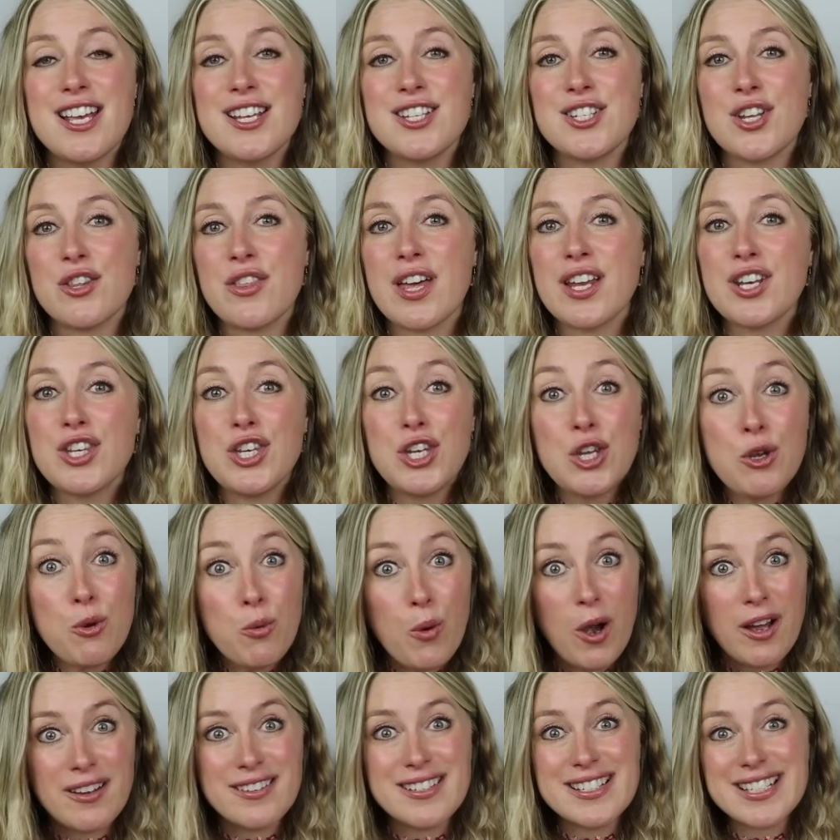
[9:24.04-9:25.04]
so that new
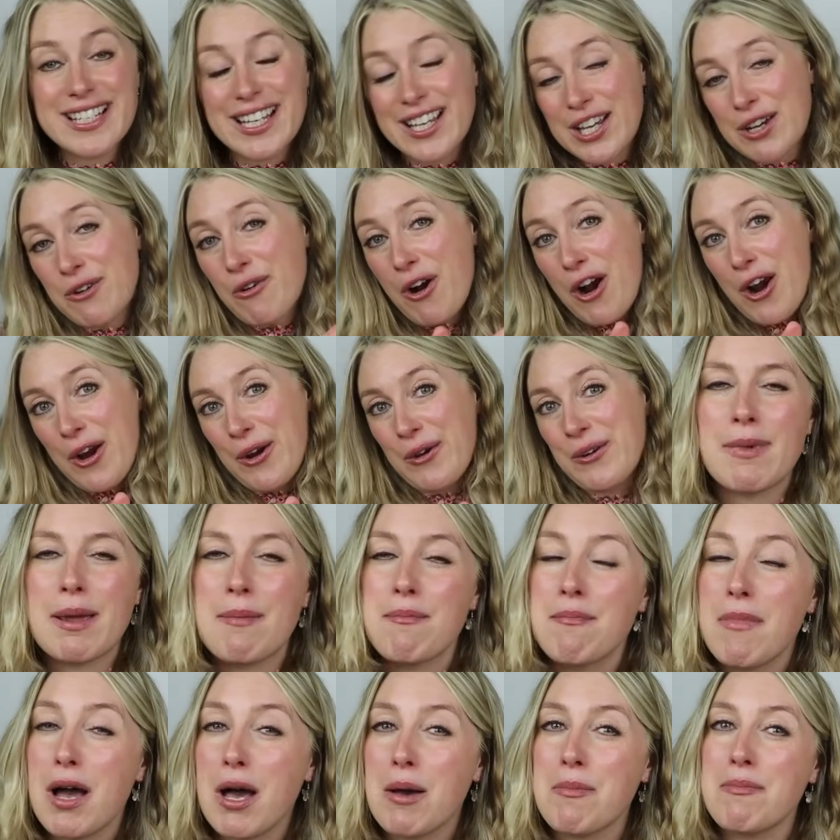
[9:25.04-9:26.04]
ones can grow. My
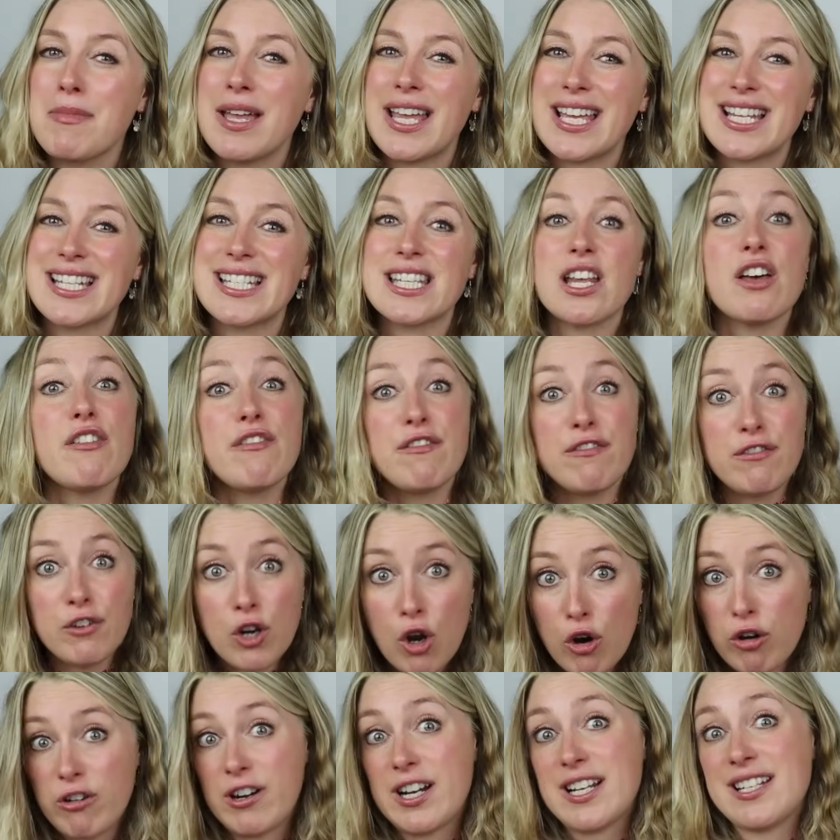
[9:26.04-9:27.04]
mum is a
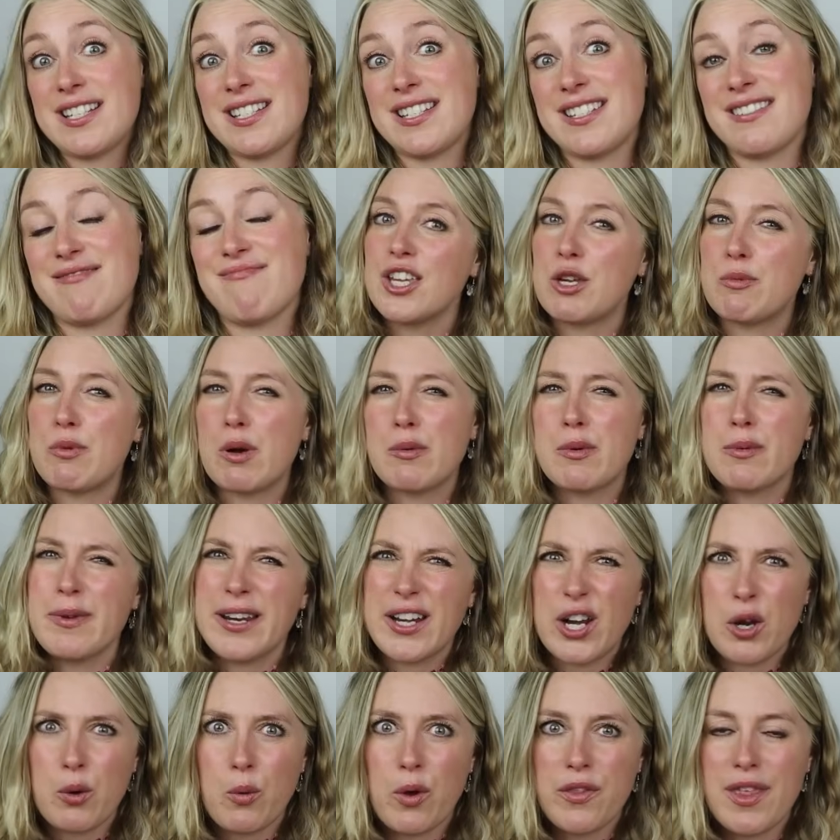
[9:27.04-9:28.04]
florist. You probably
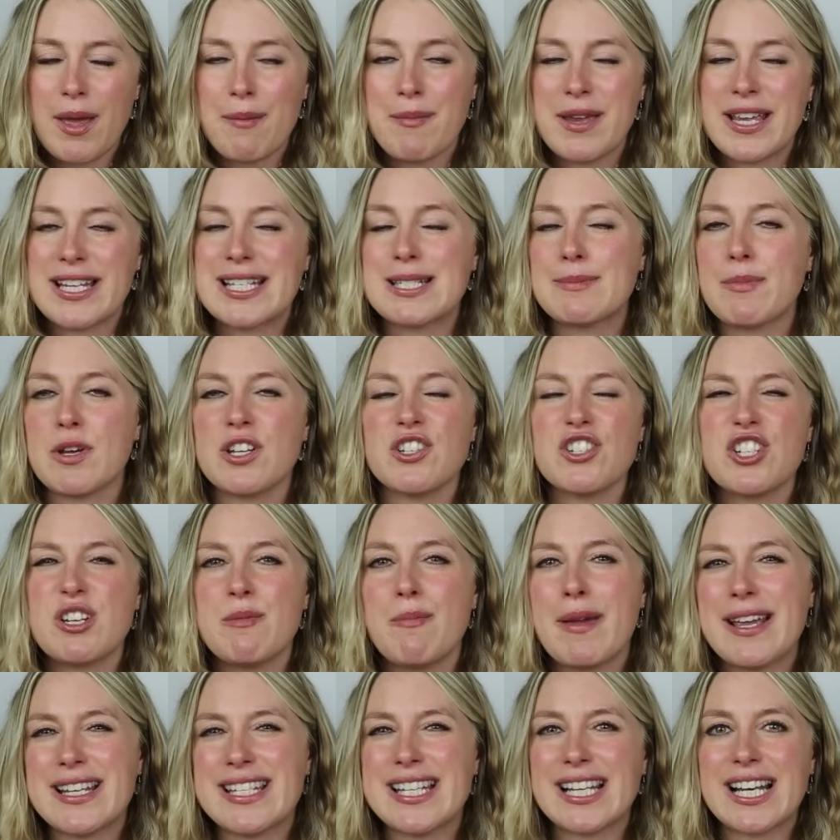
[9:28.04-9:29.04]
know what that means, but she
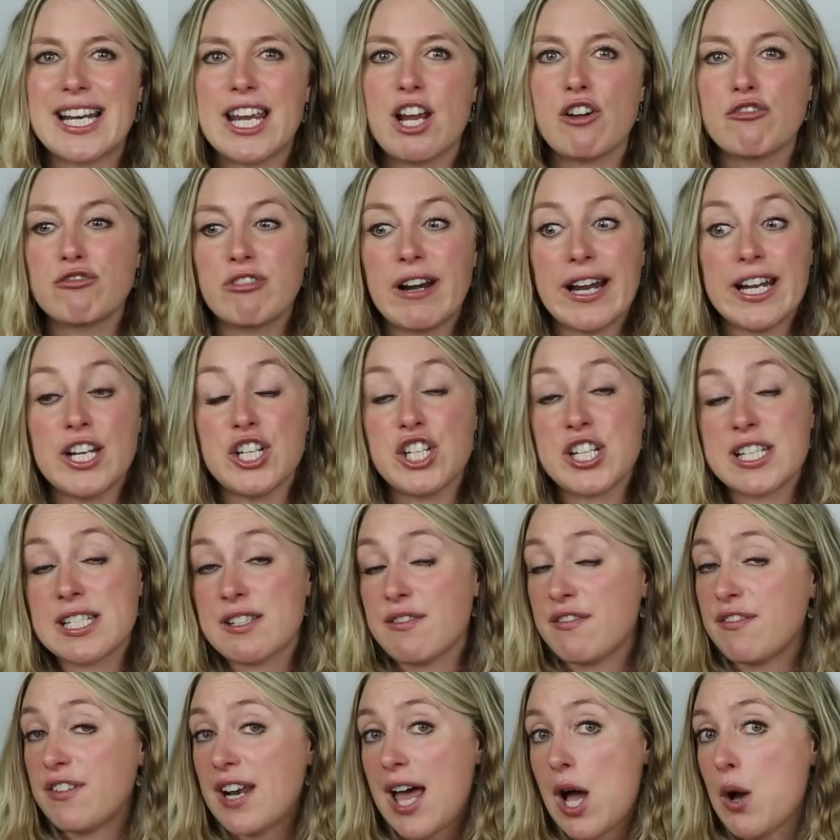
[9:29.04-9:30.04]
basically
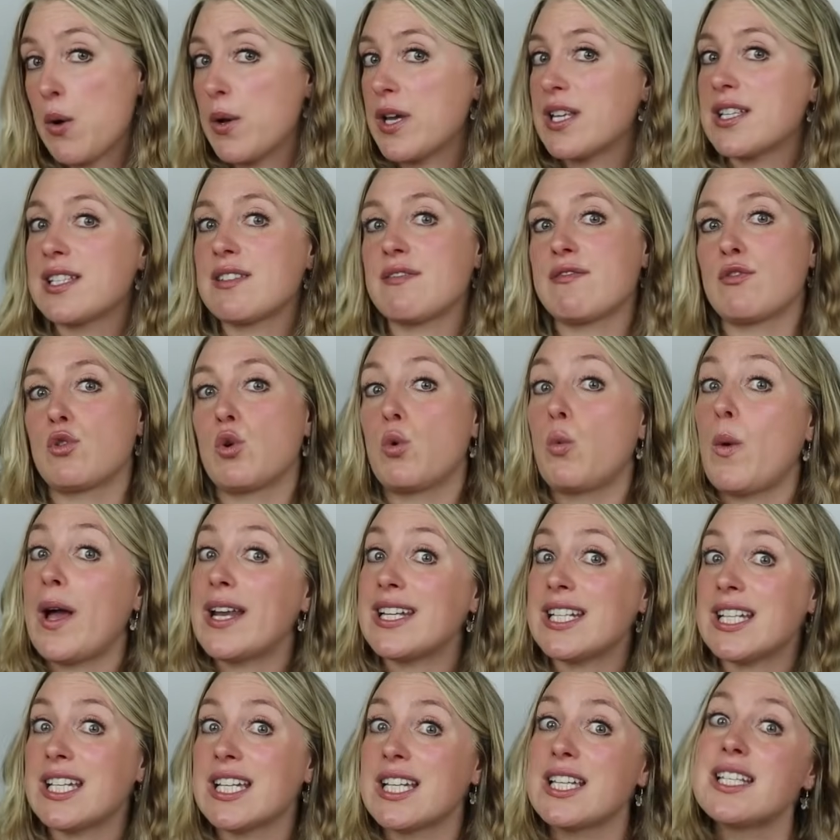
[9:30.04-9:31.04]
arranges flowers for
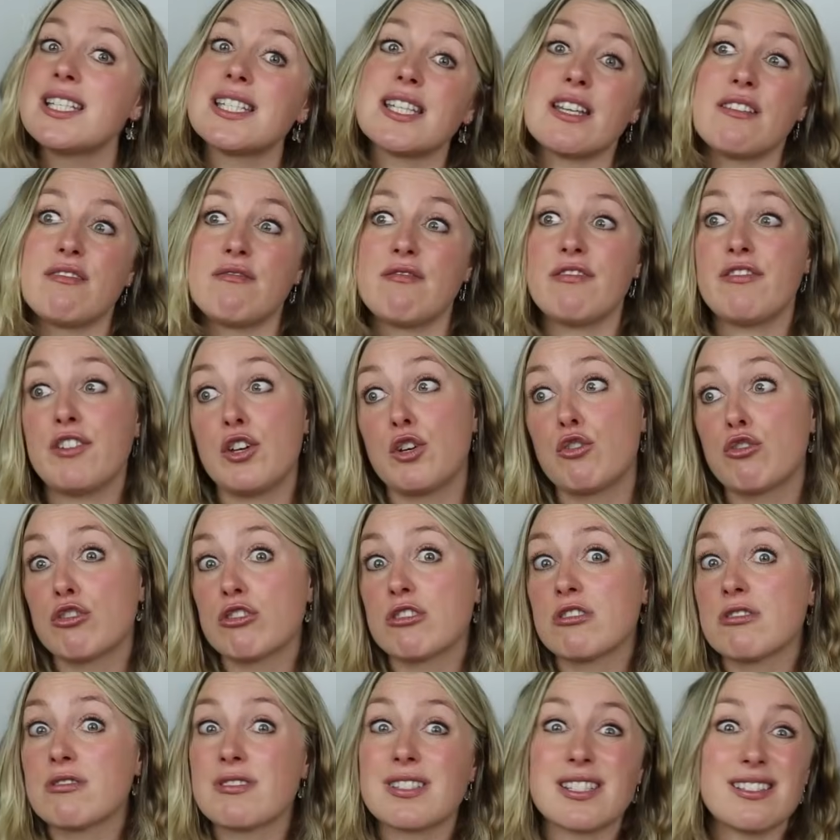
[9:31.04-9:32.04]
weddings and
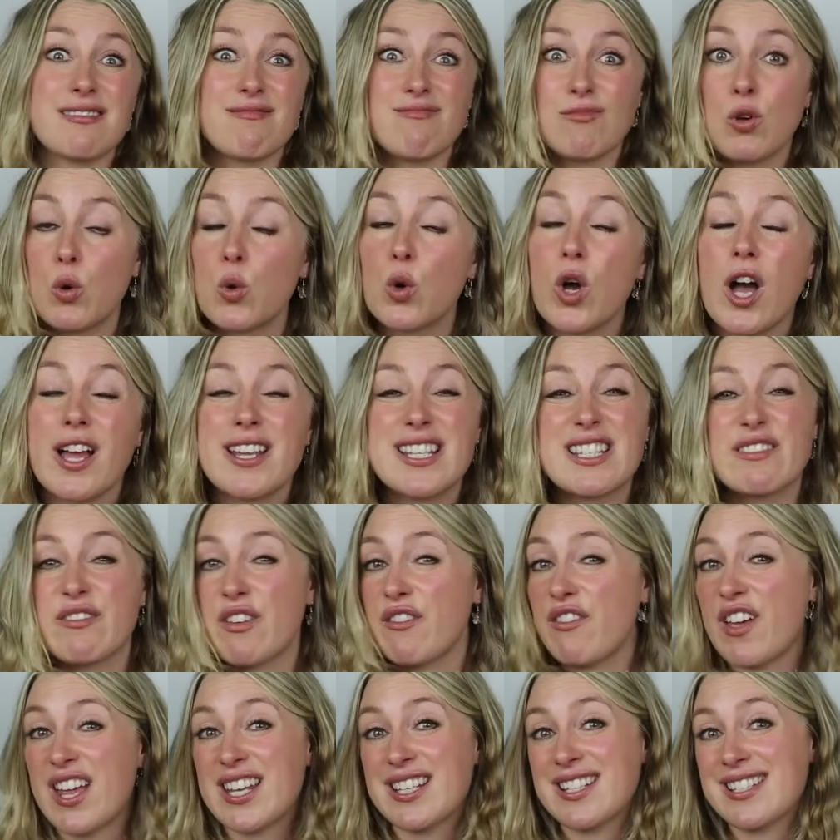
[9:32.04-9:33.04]
funerals and all kinds of
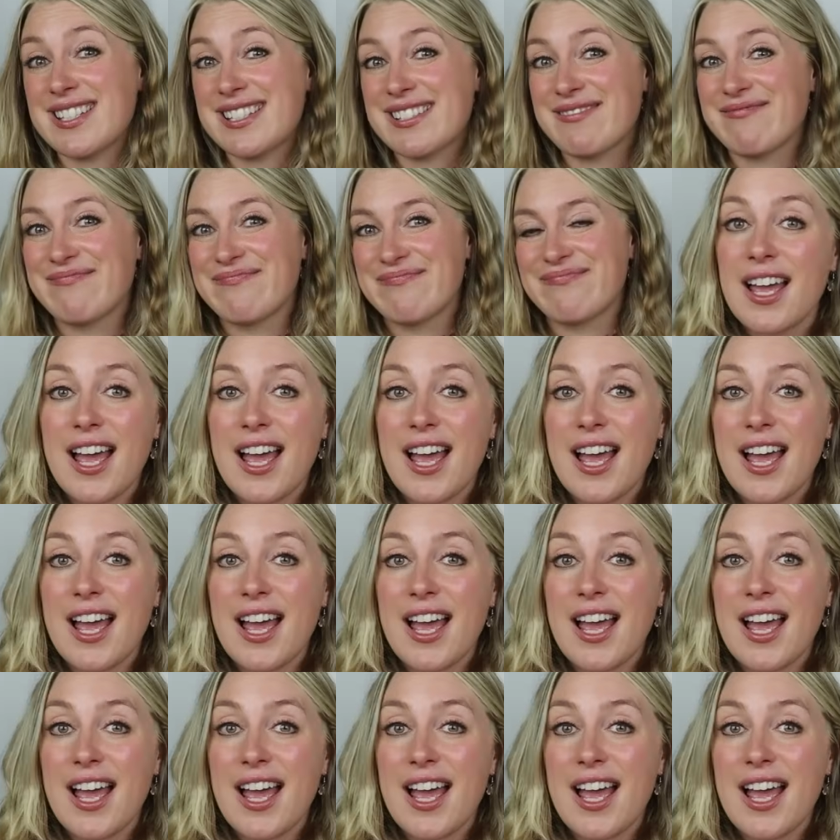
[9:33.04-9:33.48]
events.